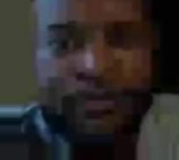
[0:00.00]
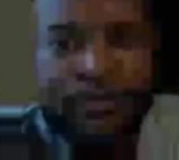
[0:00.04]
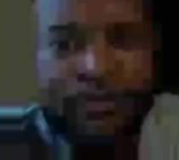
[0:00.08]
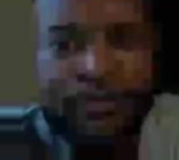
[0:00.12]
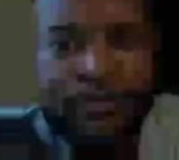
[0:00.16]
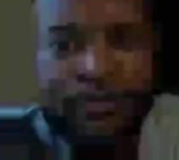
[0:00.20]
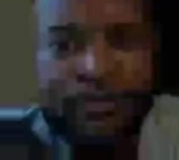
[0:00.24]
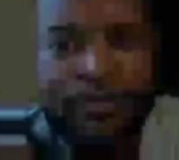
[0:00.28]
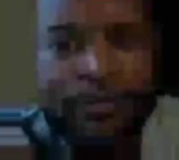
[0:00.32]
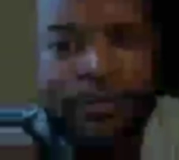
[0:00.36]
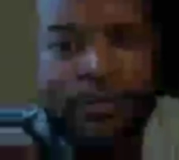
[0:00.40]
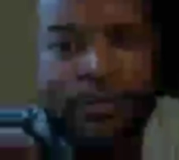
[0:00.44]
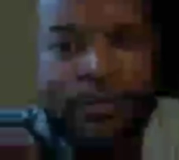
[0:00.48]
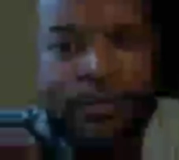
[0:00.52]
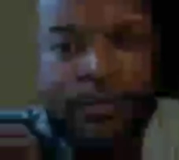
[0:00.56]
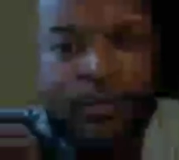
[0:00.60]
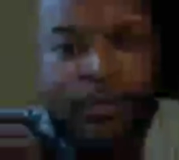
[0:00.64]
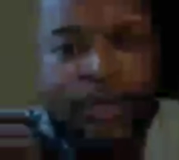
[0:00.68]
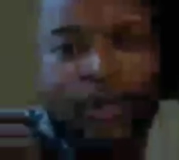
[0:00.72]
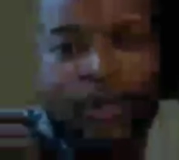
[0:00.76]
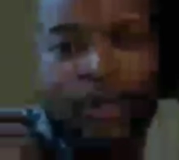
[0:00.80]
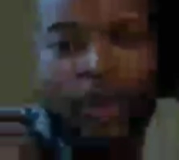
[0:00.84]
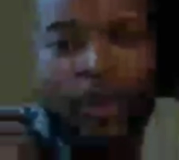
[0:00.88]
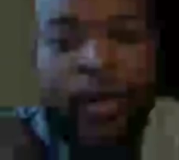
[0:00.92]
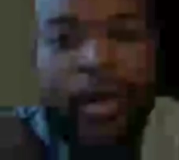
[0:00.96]
right
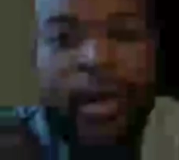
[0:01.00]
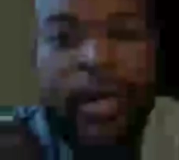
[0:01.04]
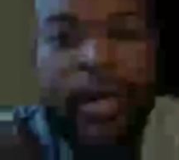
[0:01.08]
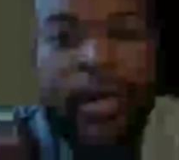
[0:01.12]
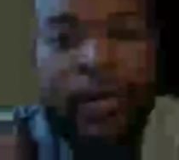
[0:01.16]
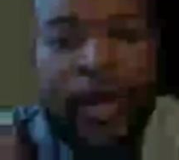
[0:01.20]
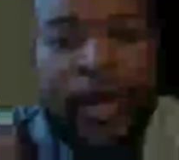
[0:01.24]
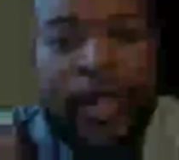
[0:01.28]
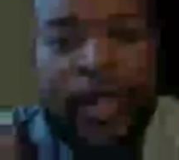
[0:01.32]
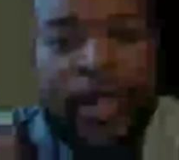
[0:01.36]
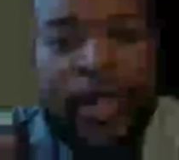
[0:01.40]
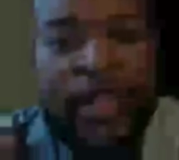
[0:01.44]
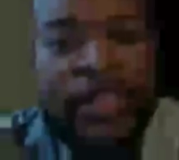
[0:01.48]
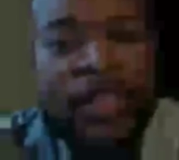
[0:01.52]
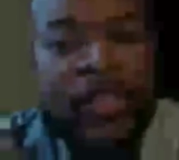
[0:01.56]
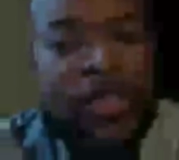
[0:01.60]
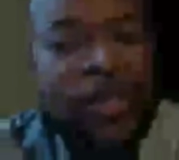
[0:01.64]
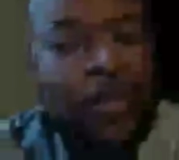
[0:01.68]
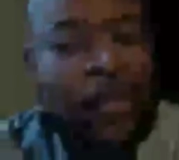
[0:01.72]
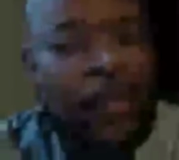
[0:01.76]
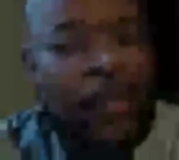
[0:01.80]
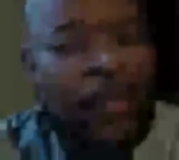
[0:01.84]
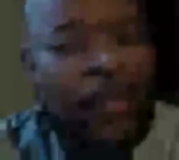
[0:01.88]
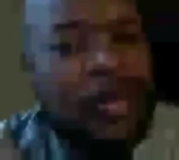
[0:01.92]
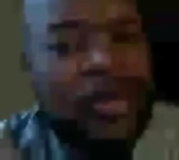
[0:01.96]
acquaintances. The right acquaintances. Mm-hmm. You
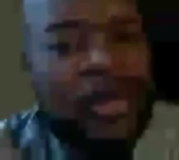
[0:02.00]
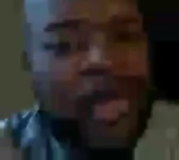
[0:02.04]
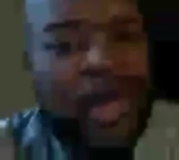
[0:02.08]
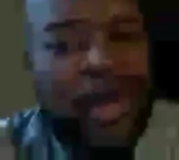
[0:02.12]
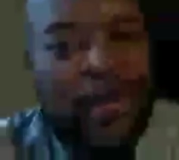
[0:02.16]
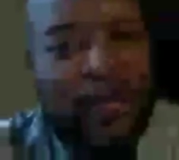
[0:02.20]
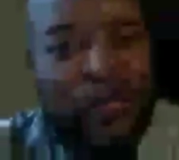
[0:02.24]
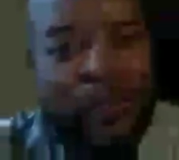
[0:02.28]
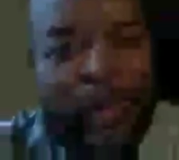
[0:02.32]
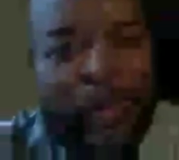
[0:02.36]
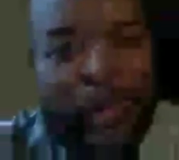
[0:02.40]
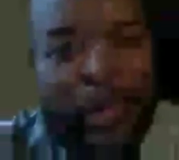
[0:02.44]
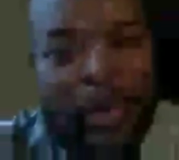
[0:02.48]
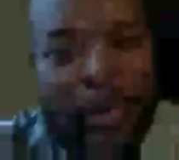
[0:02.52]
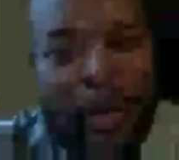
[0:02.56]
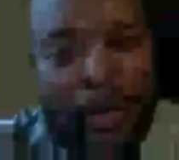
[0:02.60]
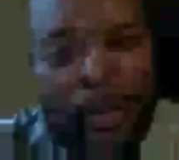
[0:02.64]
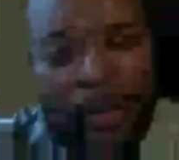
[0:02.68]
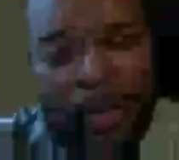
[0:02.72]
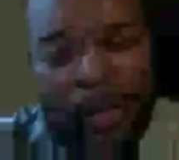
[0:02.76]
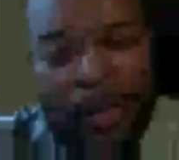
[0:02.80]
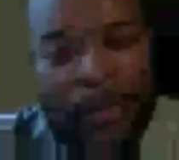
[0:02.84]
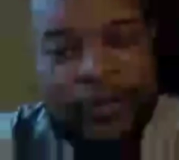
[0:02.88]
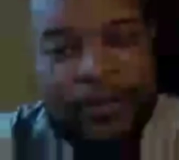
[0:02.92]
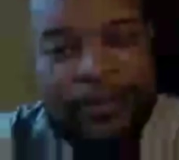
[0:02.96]
don't mm-hmm. want to have no
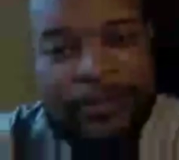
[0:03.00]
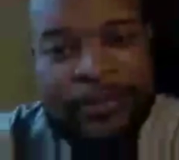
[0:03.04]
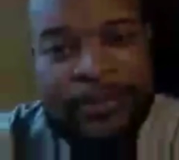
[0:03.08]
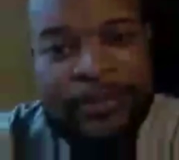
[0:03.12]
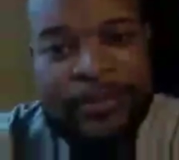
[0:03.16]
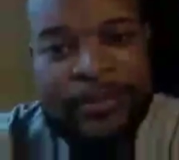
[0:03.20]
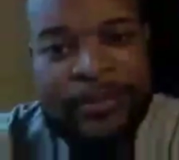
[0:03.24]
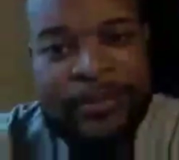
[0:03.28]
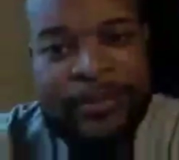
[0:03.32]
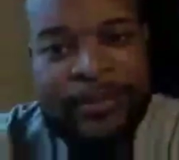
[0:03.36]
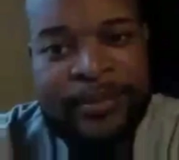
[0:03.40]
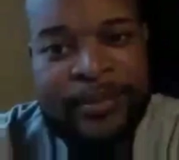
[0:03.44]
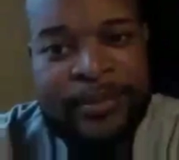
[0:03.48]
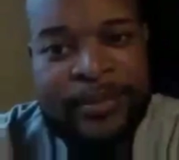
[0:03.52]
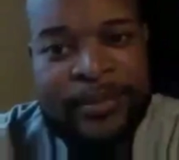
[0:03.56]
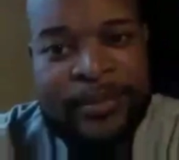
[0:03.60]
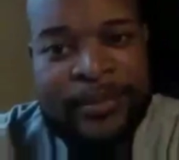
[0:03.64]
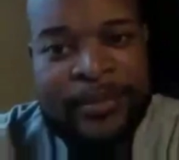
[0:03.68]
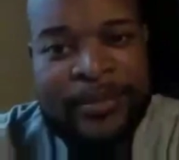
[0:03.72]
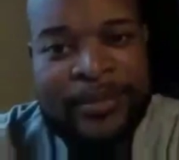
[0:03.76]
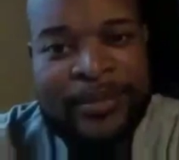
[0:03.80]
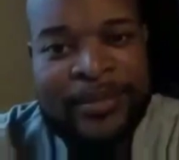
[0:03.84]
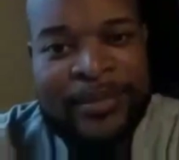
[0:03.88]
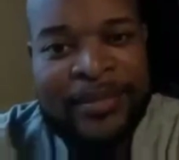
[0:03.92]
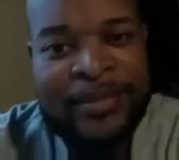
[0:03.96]
um,
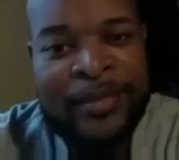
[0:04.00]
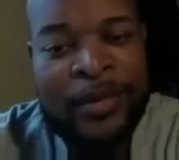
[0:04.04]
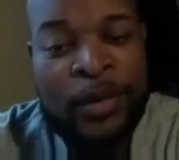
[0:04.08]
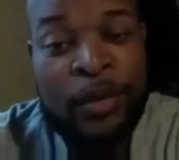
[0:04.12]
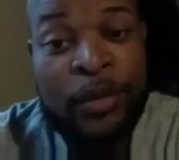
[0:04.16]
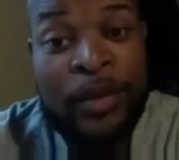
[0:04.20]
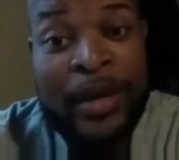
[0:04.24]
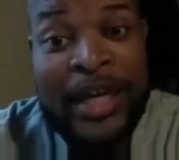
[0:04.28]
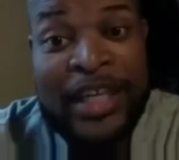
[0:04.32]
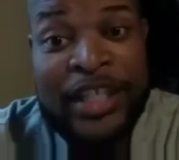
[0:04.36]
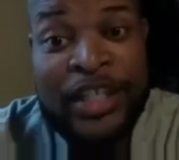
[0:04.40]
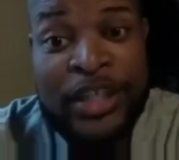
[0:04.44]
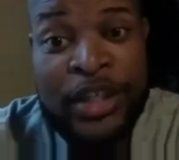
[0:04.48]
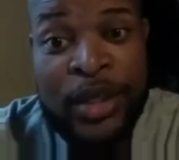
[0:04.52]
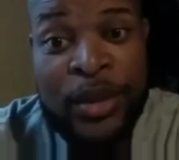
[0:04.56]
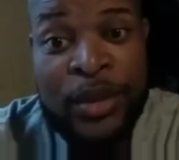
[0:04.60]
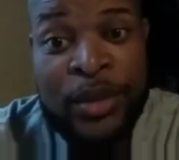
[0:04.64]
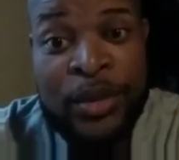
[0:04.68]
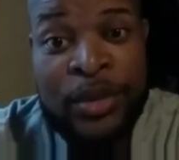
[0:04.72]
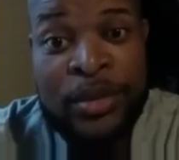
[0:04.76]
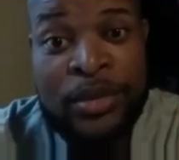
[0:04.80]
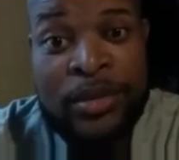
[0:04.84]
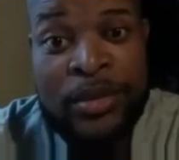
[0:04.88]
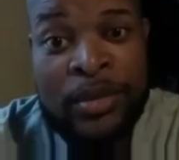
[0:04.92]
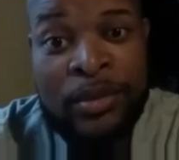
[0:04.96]
no
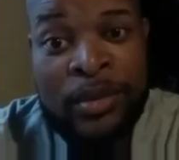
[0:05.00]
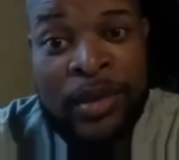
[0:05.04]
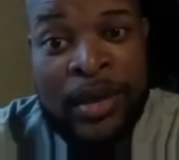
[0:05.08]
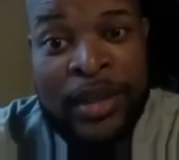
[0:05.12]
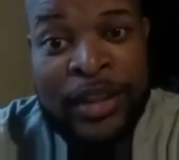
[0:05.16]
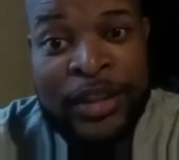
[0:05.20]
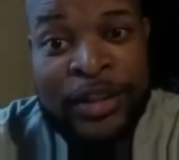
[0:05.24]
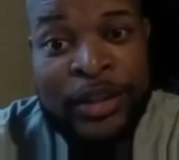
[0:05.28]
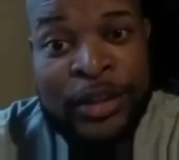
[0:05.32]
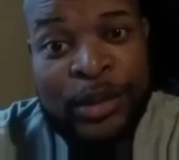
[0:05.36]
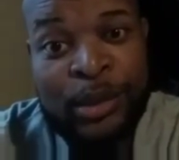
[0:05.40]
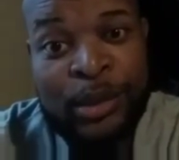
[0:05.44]
nachos around